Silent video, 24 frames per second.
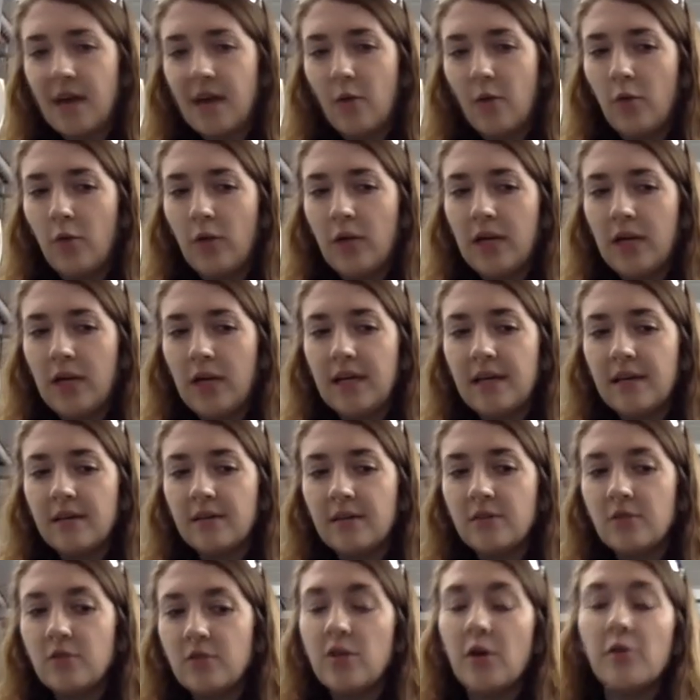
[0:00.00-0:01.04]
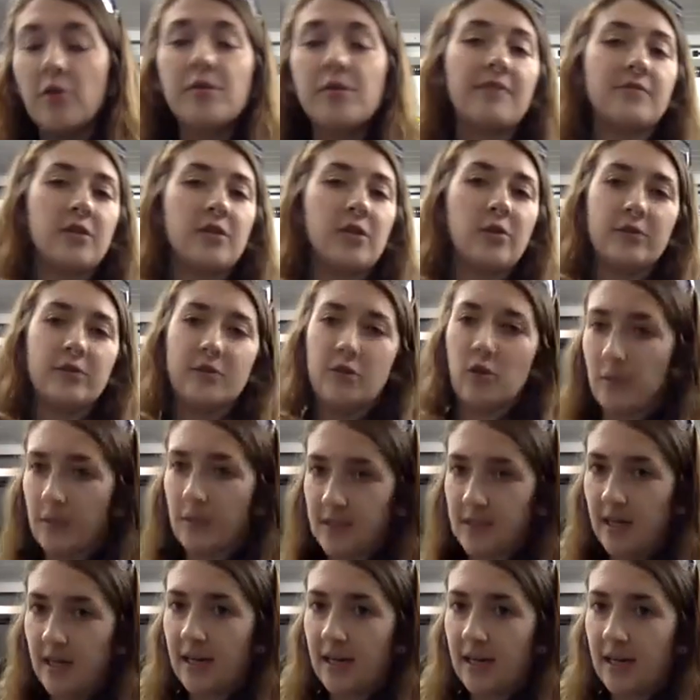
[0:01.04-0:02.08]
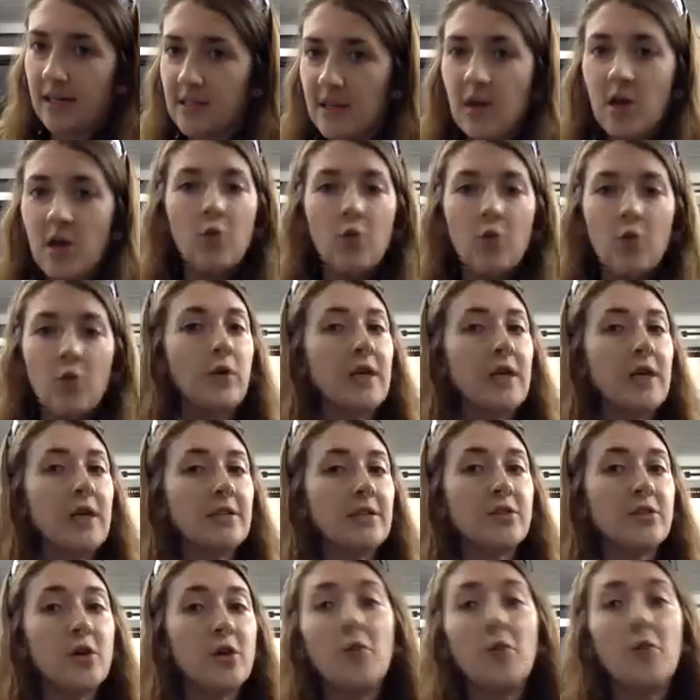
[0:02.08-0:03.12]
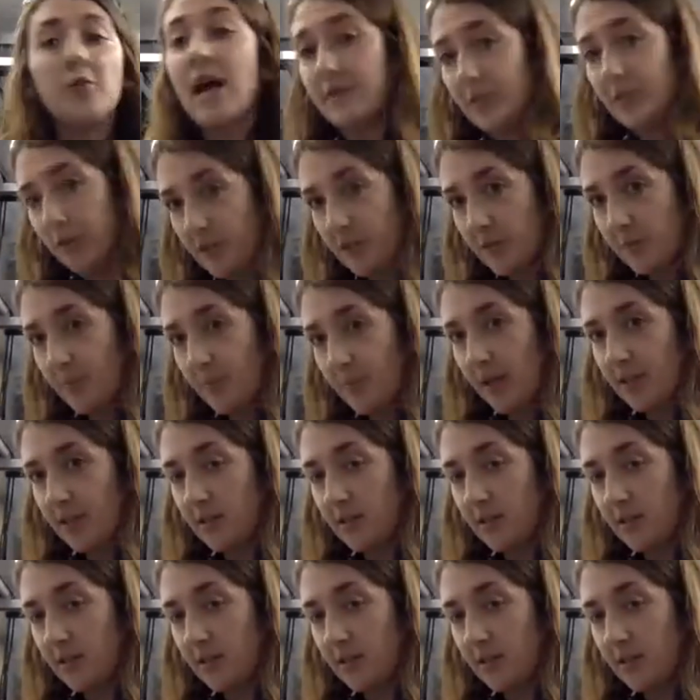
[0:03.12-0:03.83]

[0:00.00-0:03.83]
is that we don't have to use herbicides. We don't have to use